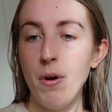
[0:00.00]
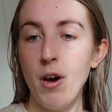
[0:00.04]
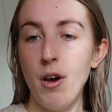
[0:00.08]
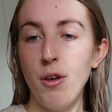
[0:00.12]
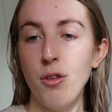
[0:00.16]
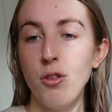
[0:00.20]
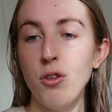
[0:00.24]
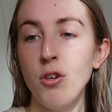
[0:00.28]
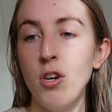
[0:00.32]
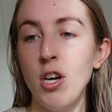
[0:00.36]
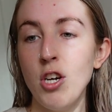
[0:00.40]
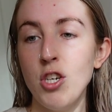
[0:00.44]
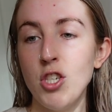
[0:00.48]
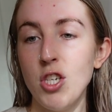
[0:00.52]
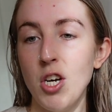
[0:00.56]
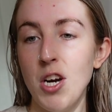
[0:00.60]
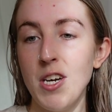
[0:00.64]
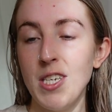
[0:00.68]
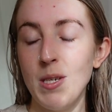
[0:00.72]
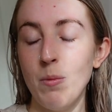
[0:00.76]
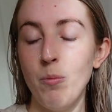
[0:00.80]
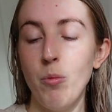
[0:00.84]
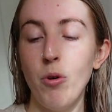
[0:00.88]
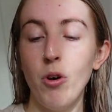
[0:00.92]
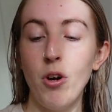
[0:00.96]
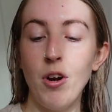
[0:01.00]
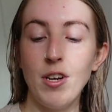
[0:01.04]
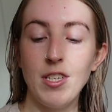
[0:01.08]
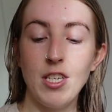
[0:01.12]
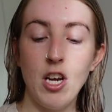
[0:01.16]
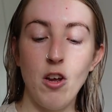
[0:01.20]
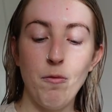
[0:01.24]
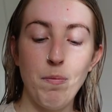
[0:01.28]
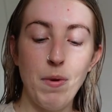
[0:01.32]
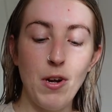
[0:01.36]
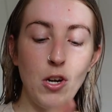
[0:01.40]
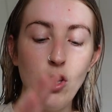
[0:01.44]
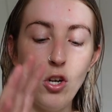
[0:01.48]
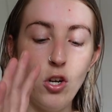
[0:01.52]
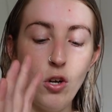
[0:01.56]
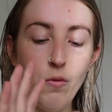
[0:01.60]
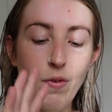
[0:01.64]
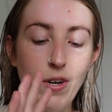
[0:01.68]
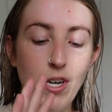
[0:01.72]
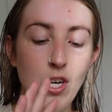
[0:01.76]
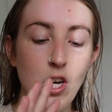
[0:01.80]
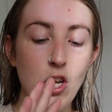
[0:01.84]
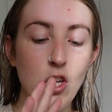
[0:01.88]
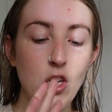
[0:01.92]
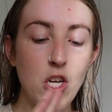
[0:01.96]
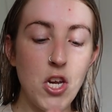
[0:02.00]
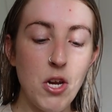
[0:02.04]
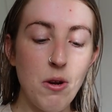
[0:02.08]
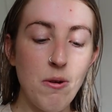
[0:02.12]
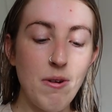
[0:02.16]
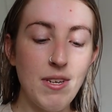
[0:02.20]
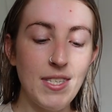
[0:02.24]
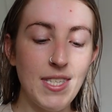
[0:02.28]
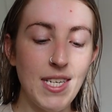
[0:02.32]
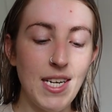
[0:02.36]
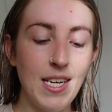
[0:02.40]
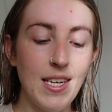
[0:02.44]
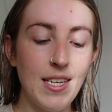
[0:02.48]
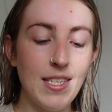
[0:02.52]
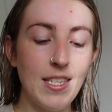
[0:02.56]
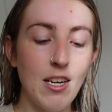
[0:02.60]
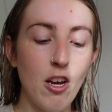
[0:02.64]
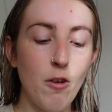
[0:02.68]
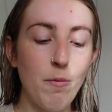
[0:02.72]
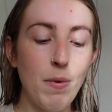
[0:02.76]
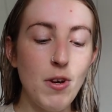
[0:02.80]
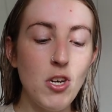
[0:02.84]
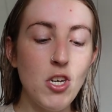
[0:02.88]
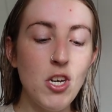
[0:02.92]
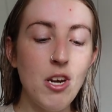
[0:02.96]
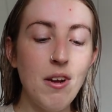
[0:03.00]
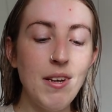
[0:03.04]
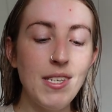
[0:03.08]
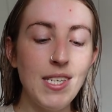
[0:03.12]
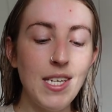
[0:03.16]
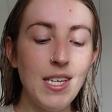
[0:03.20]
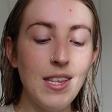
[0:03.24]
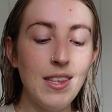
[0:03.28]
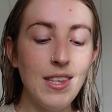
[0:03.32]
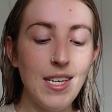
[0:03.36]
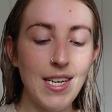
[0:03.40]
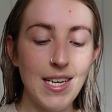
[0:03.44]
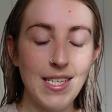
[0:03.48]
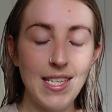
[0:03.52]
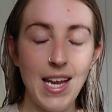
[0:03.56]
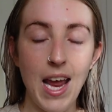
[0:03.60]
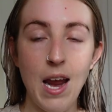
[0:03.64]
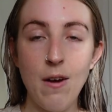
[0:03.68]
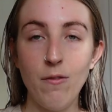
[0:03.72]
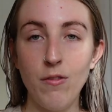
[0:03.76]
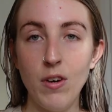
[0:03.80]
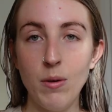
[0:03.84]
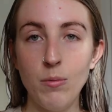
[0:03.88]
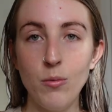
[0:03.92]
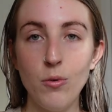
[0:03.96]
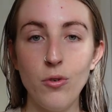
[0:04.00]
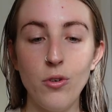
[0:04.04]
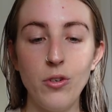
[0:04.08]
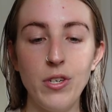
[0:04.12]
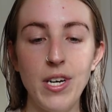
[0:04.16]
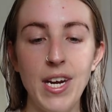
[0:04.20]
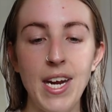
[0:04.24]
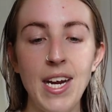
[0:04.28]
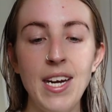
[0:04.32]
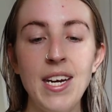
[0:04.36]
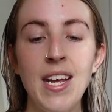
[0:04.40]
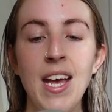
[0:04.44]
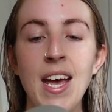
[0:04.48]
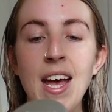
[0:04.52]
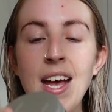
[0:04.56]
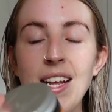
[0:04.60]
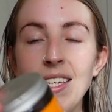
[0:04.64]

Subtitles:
But I thought I'd show you some products that I've been loving using. So I've been using this every morning.